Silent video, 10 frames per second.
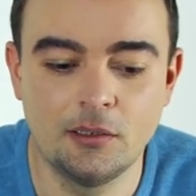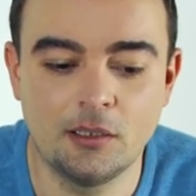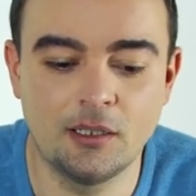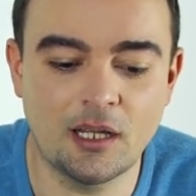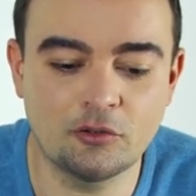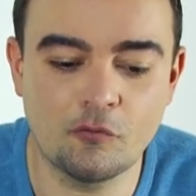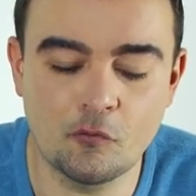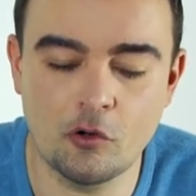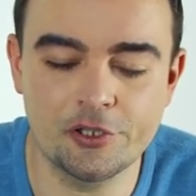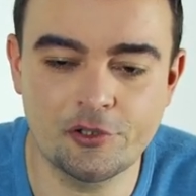a lot
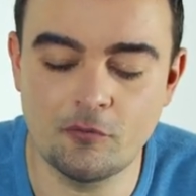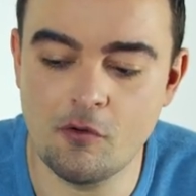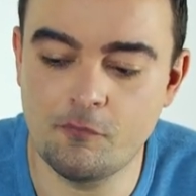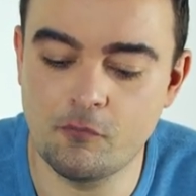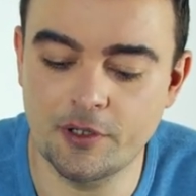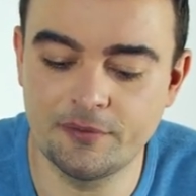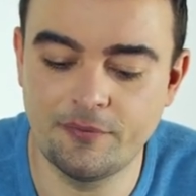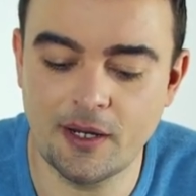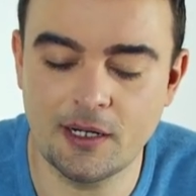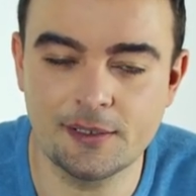of cons for the
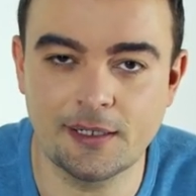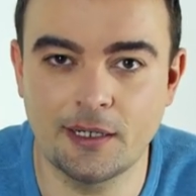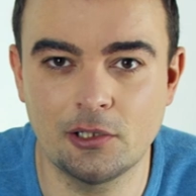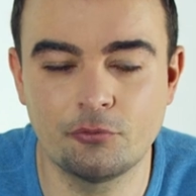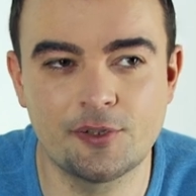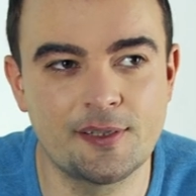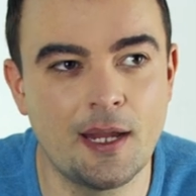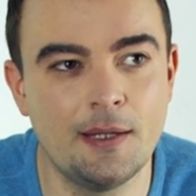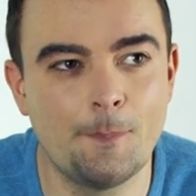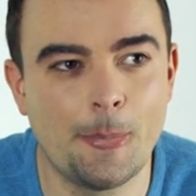Vegas, I got to
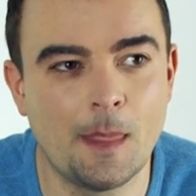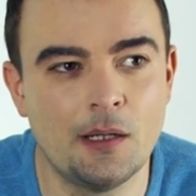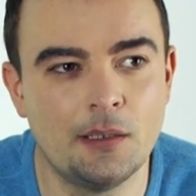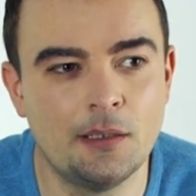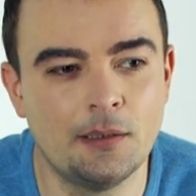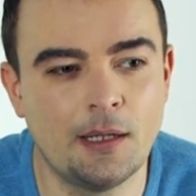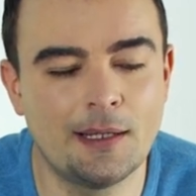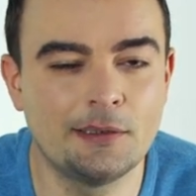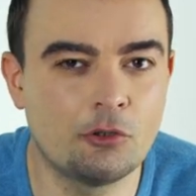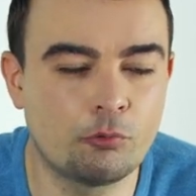say,
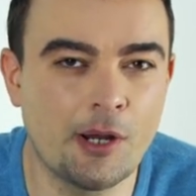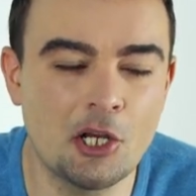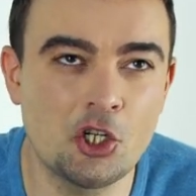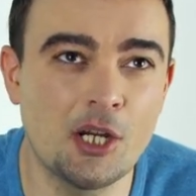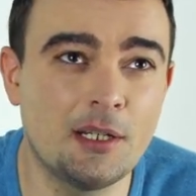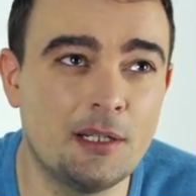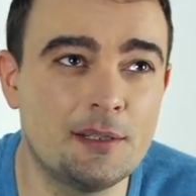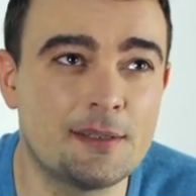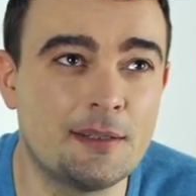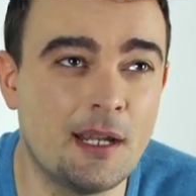and the crashing
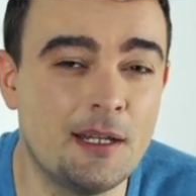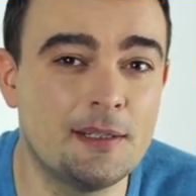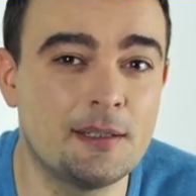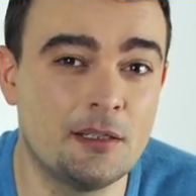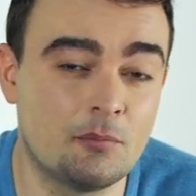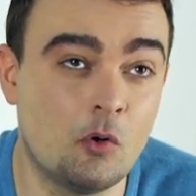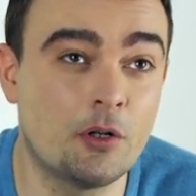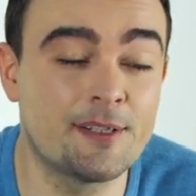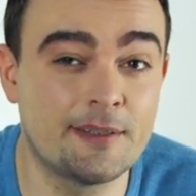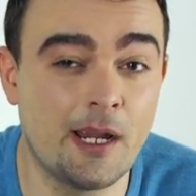is
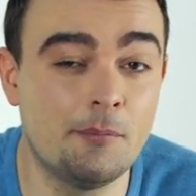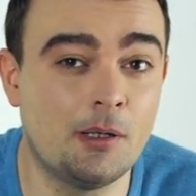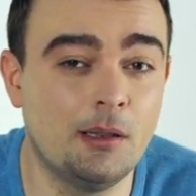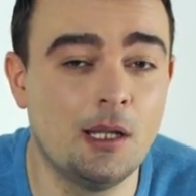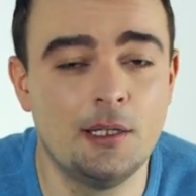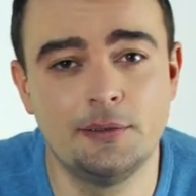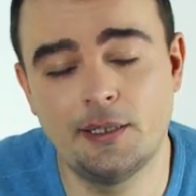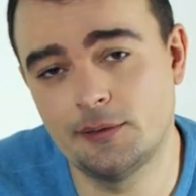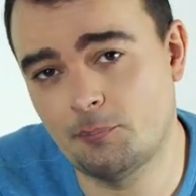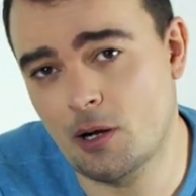more stable
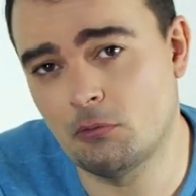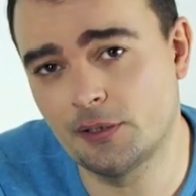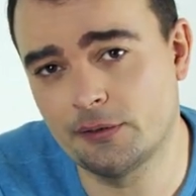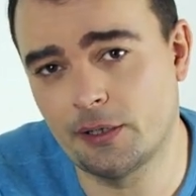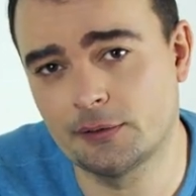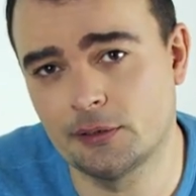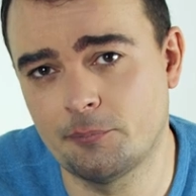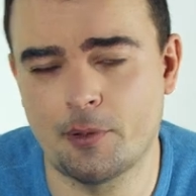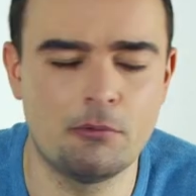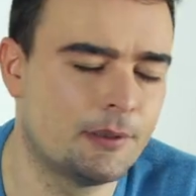than the Powwerdirector. The
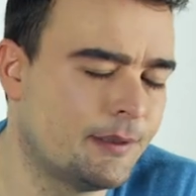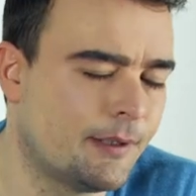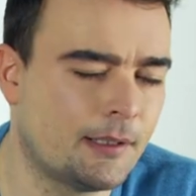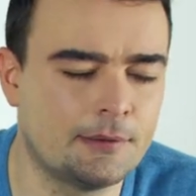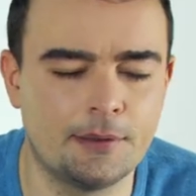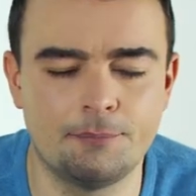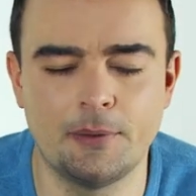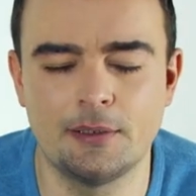Powwerdirector